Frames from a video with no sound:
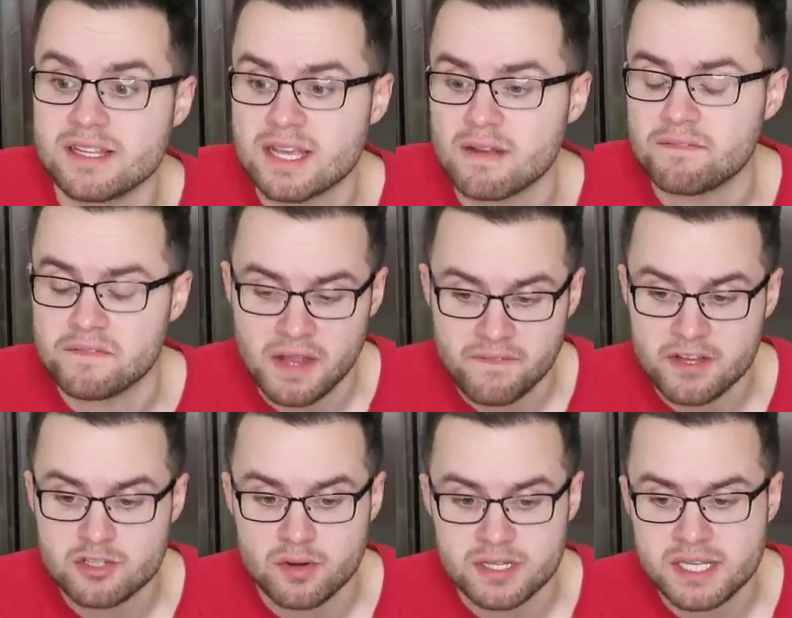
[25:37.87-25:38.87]
It's like a fluffy
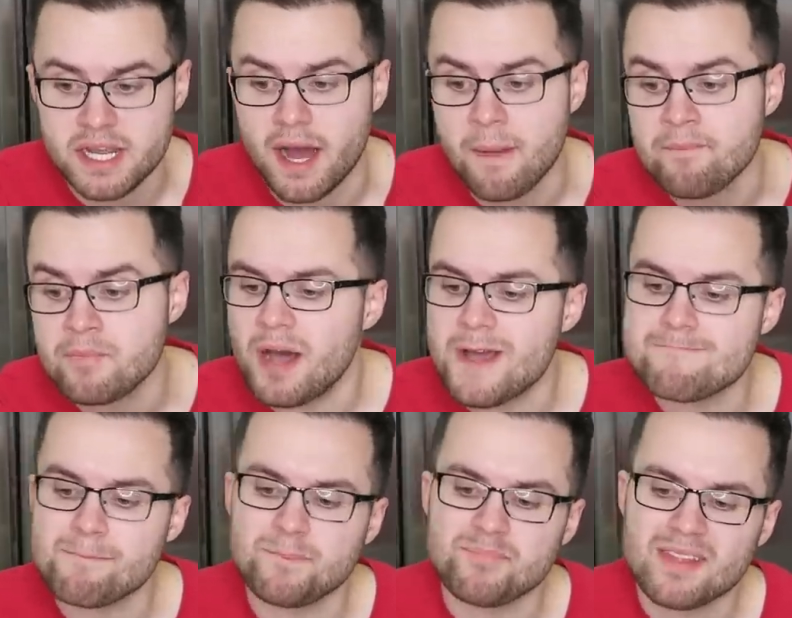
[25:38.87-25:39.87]
tortilla,
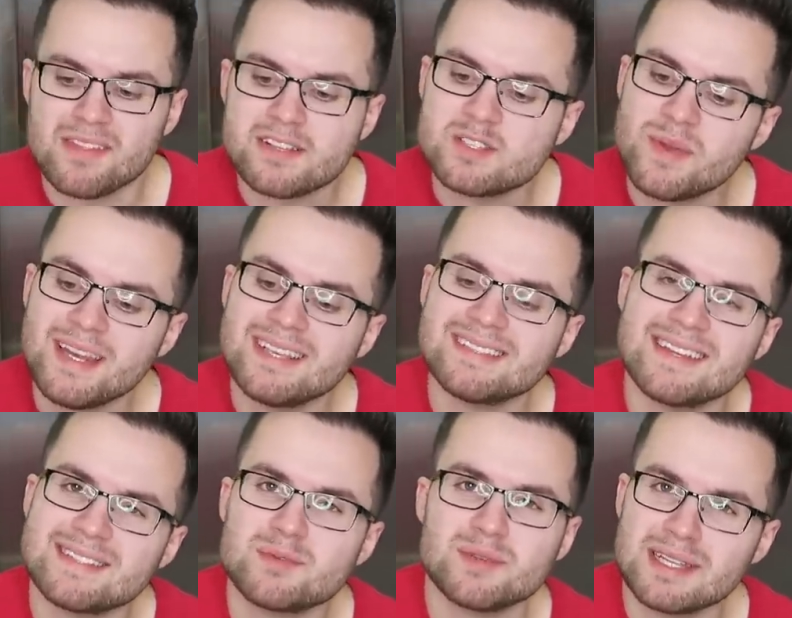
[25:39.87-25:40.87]
but the sweetness
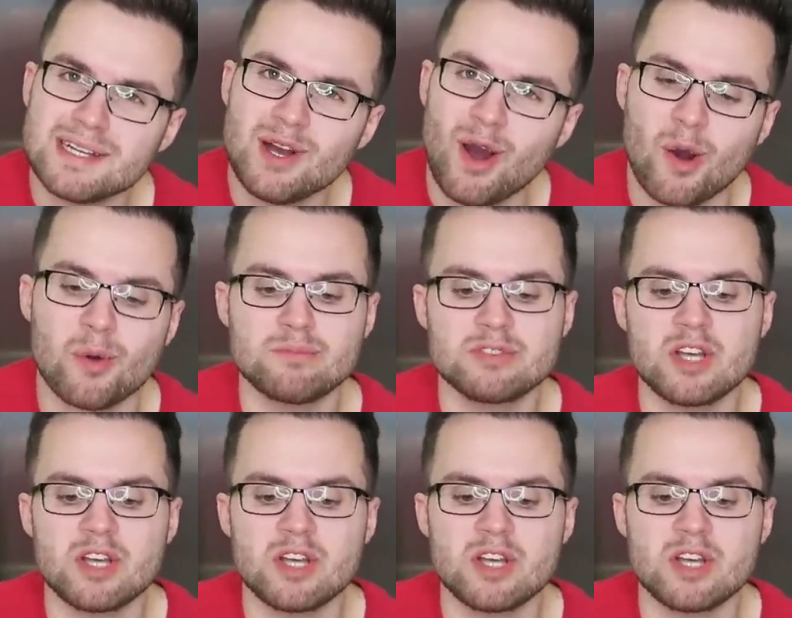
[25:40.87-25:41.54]
doesn't really go.